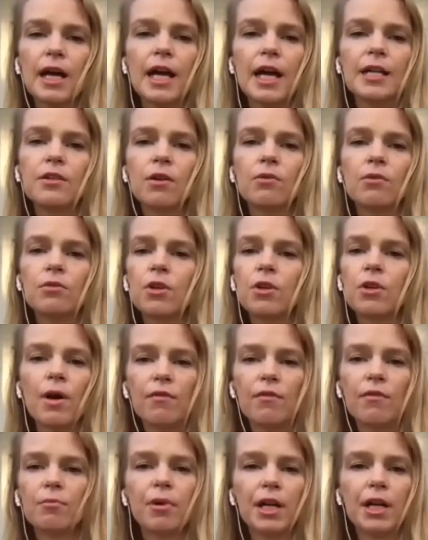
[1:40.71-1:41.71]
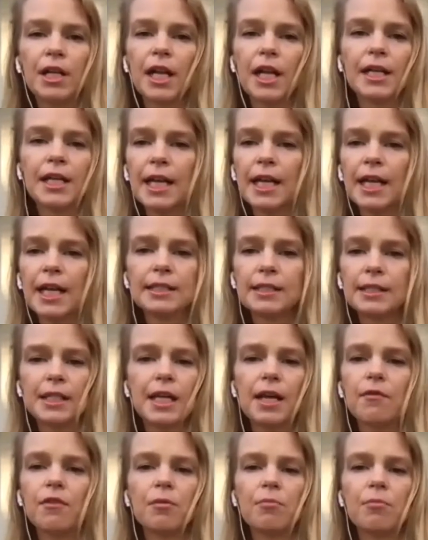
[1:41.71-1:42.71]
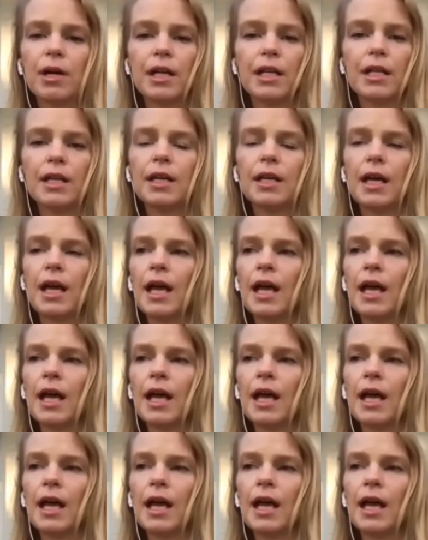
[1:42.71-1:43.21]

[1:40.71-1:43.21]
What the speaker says: I don't know everybody and I can't see everybody,